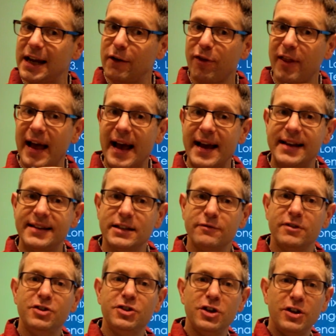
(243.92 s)
that is it
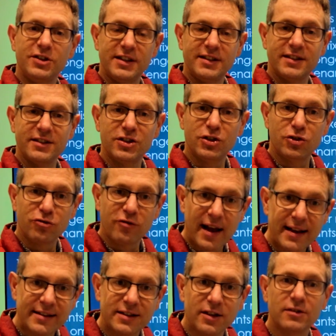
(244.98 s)
reduces the stress
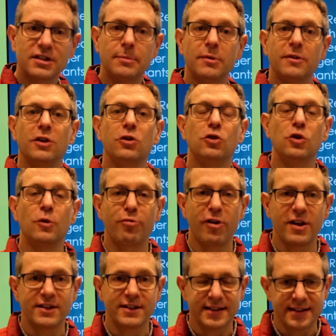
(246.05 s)
on some of the court
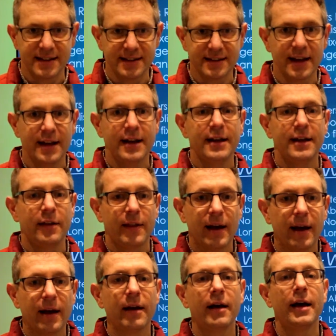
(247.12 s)
processes that
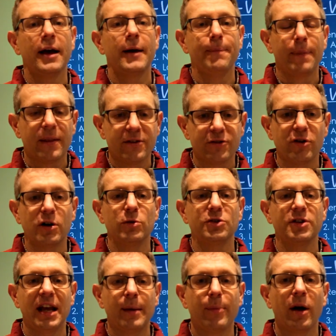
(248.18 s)
struggle to
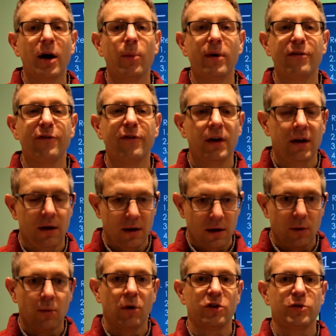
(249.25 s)
keep up with
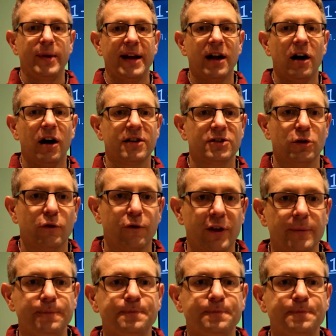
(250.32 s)
what's being asked of them.